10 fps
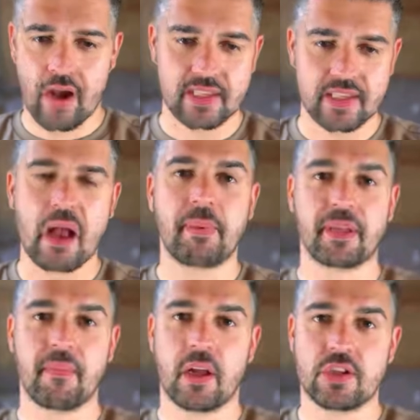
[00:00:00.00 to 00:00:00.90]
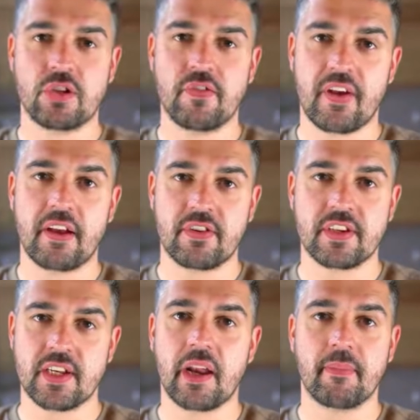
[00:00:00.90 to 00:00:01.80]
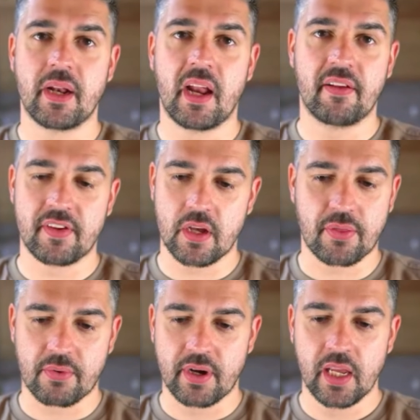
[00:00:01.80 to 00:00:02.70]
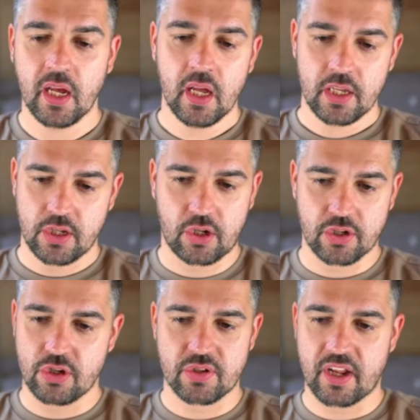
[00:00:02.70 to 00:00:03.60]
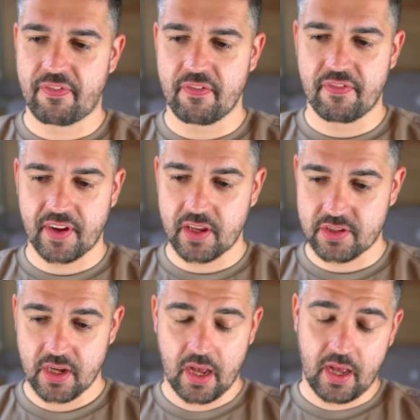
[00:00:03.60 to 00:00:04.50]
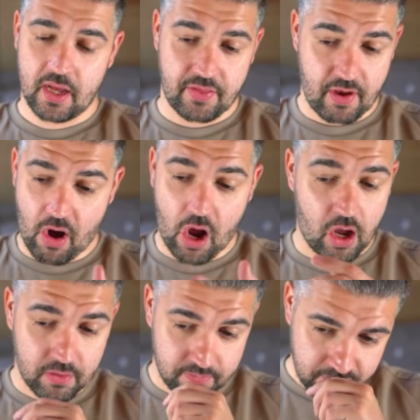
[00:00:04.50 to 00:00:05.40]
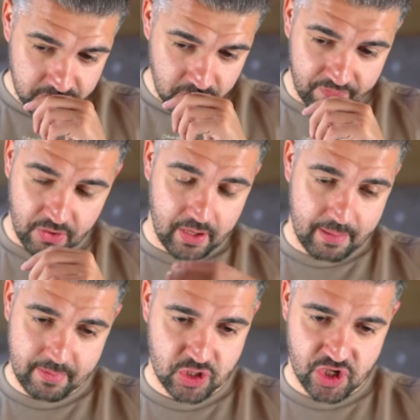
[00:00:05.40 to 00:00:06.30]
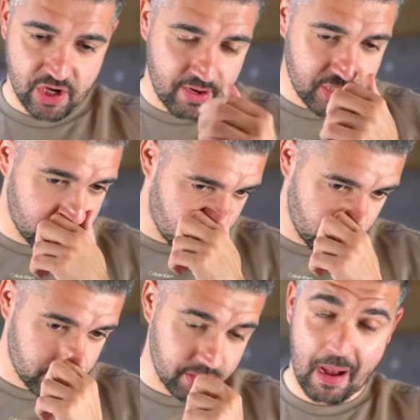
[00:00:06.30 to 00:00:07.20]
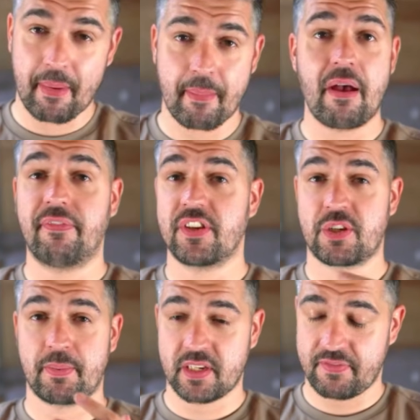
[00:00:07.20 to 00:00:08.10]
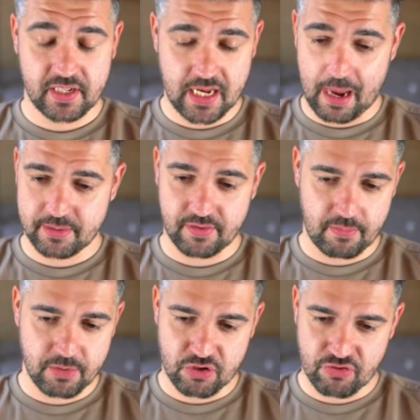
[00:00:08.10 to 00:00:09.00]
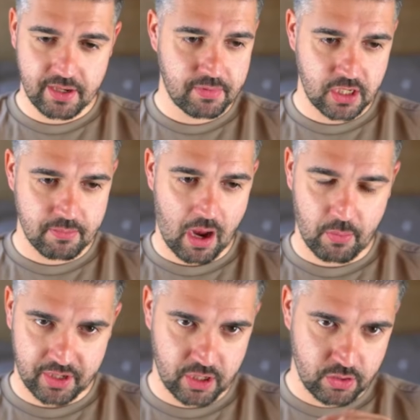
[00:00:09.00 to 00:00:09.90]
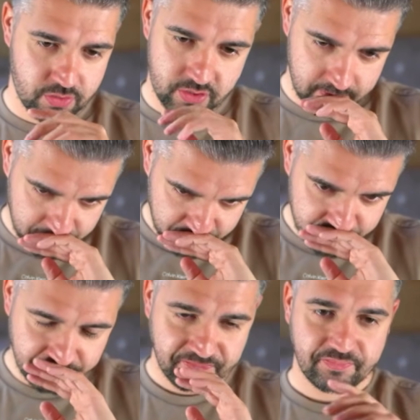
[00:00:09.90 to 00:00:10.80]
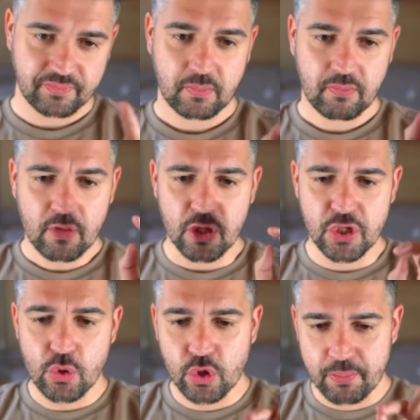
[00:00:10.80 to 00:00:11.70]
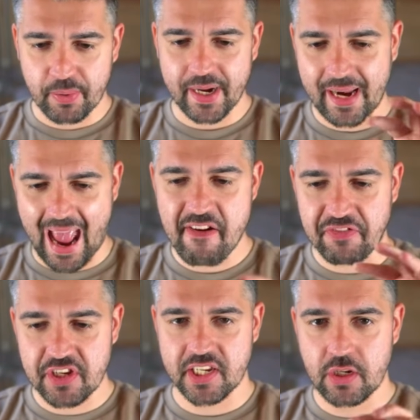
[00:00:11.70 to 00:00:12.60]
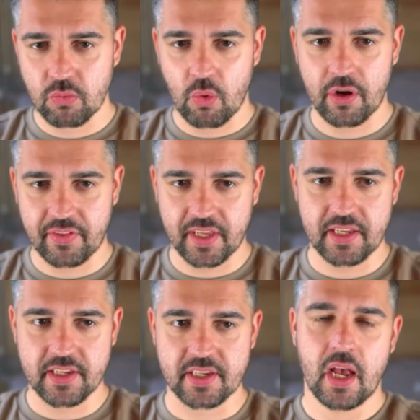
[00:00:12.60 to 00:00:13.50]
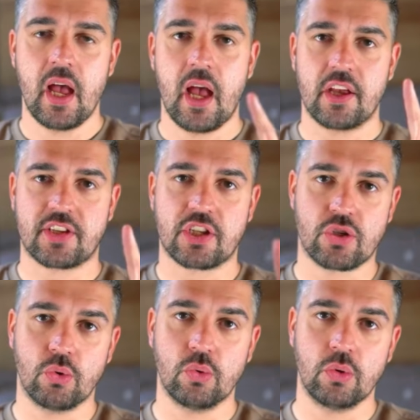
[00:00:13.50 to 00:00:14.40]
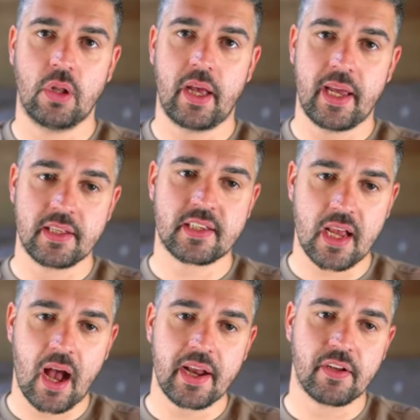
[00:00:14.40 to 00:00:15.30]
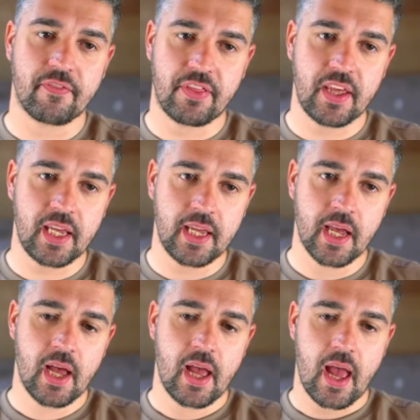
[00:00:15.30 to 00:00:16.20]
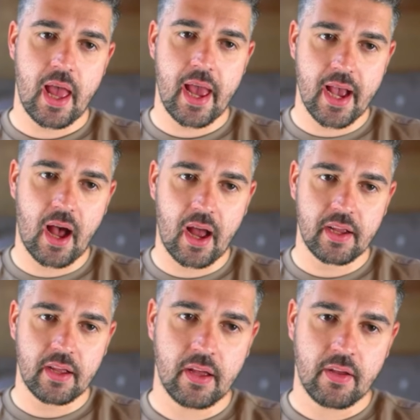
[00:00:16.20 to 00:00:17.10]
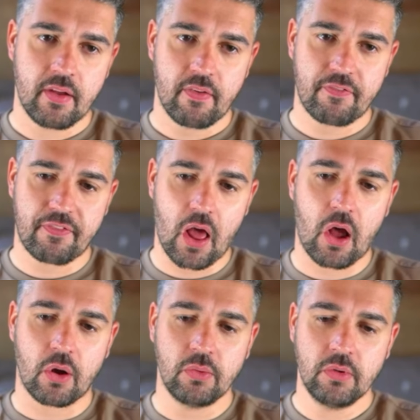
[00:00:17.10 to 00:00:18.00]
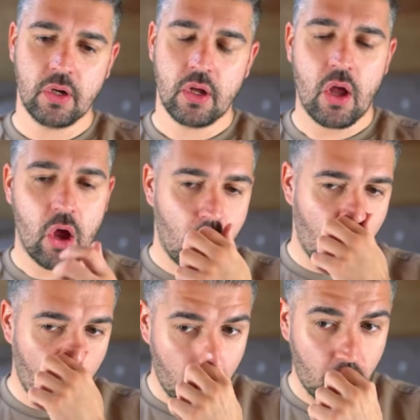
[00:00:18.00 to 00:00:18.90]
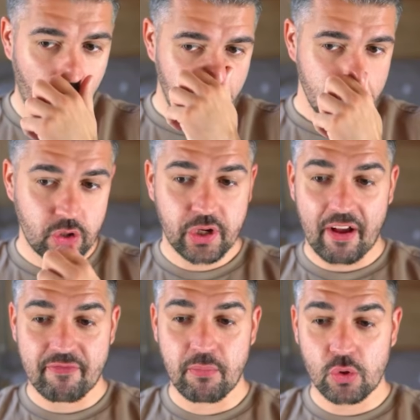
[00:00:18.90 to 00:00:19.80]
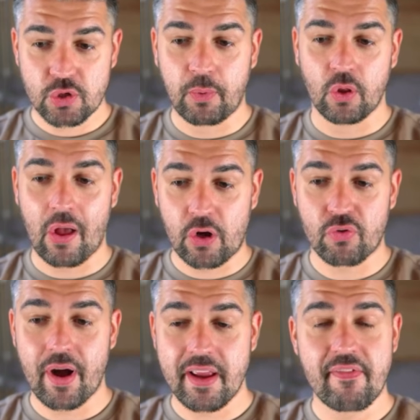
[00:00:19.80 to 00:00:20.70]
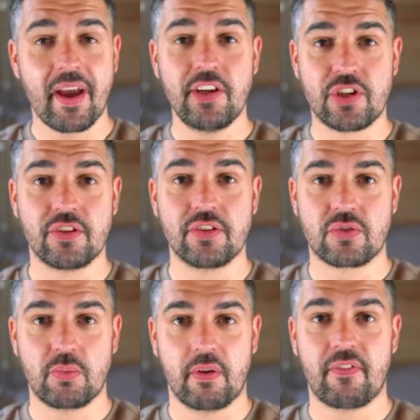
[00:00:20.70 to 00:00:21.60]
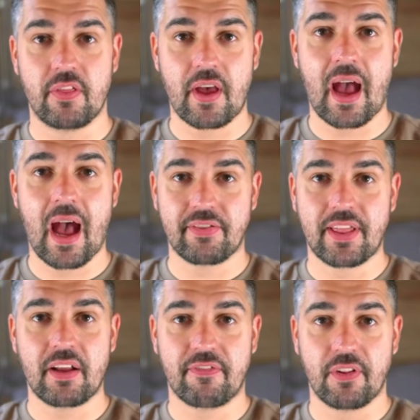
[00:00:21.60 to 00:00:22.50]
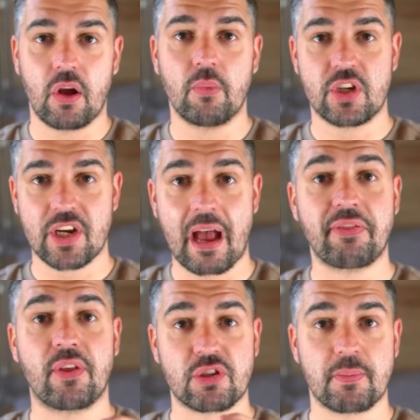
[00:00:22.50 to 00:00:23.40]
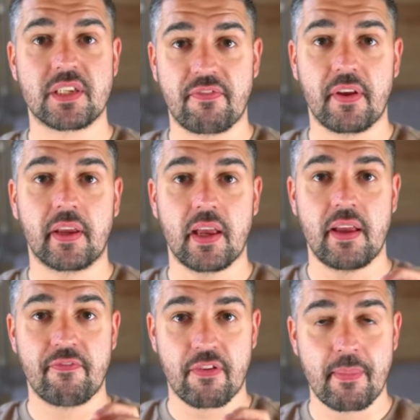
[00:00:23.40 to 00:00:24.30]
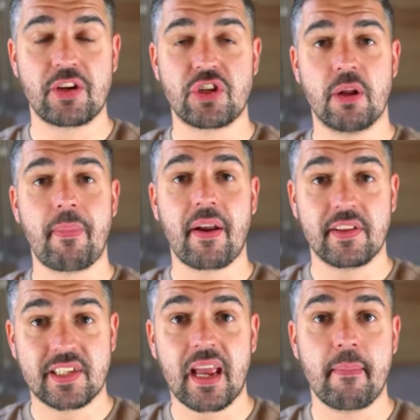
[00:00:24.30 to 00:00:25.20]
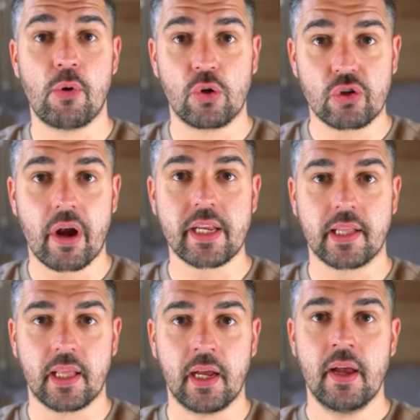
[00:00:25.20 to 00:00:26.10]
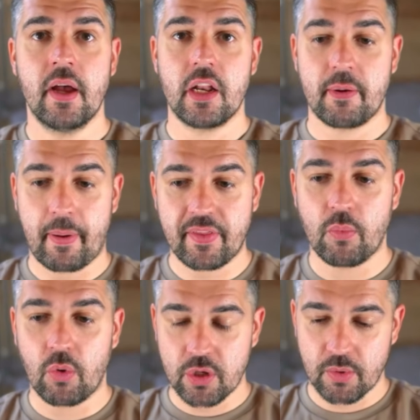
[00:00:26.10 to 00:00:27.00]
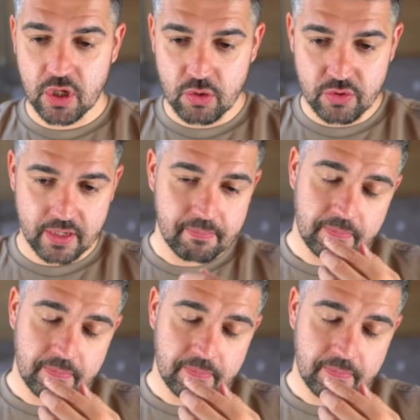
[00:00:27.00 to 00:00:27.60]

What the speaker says: I picked my 2 favorites, Nano Banana, VO3. You could use different things. There are other image generation tools that might be better for specific types of imagery you might want to use. You could bring every single one of these as a tool inside of the AI flow, or you could have multiple creative agents that had that flow, which had the specific information about it to get more granular, depending on what you were using.